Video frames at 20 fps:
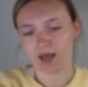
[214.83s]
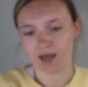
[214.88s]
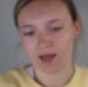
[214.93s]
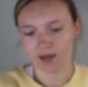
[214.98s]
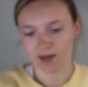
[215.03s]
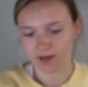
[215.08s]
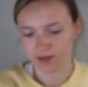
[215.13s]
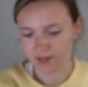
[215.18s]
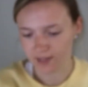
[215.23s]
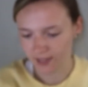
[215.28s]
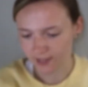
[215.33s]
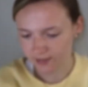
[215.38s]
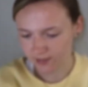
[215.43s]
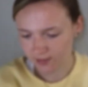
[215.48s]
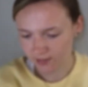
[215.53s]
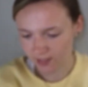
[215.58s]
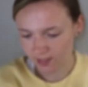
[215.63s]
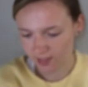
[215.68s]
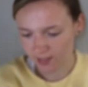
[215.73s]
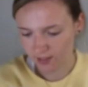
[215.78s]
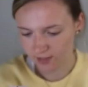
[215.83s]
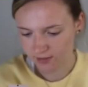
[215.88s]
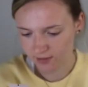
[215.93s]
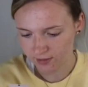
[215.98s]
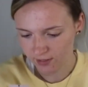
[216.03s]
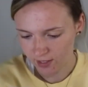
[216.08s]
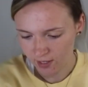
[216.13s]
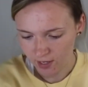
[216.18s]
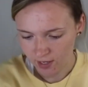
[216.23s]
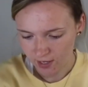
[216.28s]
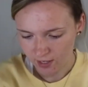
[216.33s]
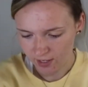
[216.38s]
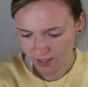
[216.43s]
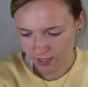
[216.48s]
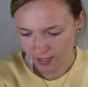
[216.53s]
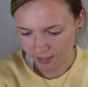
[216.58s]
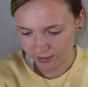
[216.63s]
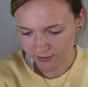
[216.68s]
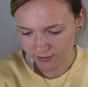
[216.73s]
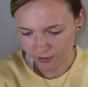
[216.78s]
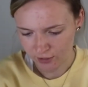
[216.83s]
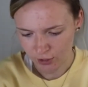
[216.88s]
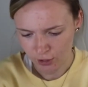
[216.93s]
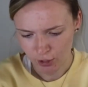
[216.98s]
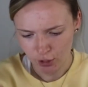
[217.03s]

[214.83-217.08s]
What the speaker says: and it says it has